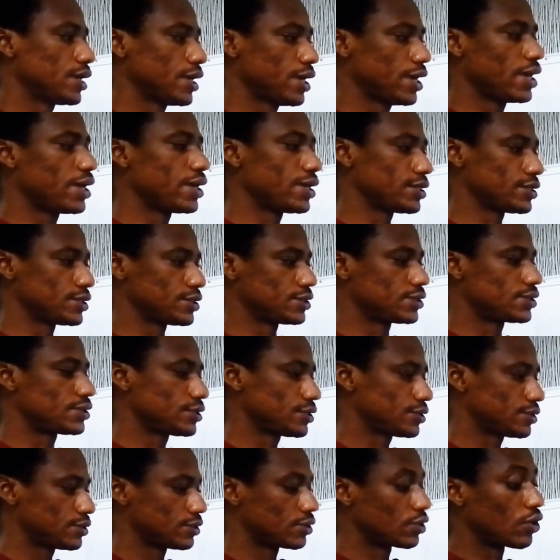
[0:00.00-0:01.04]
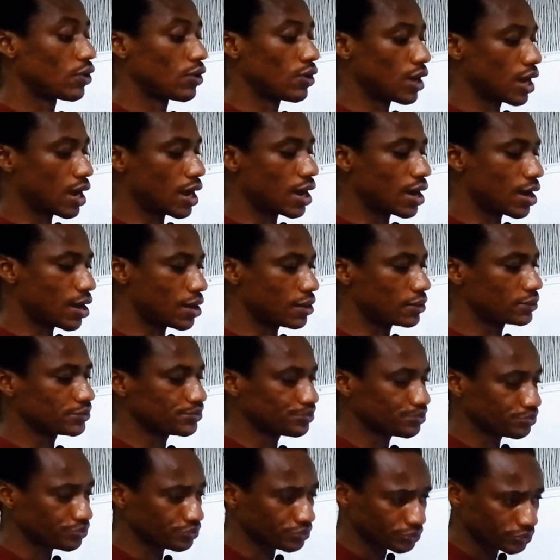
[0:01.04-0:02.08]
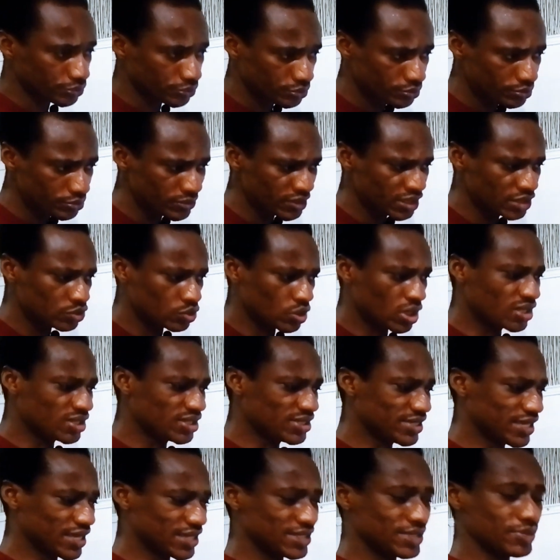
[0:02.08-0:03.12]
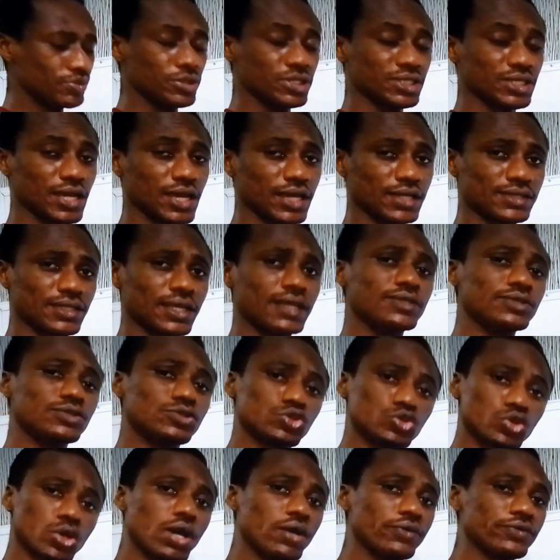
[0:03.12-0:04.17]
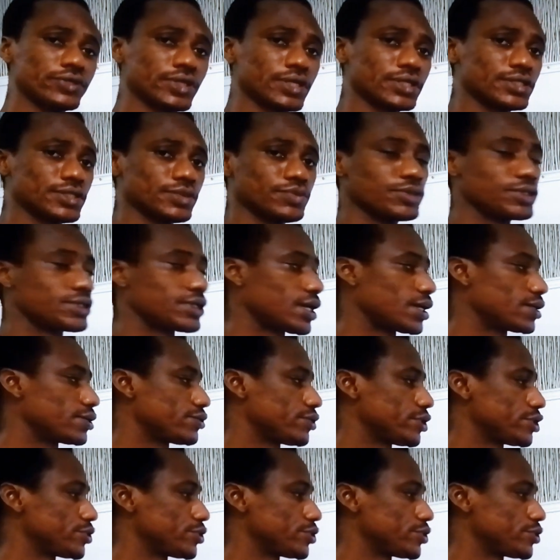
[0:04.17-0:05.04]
is or are 20 centimeters and 12 centimeters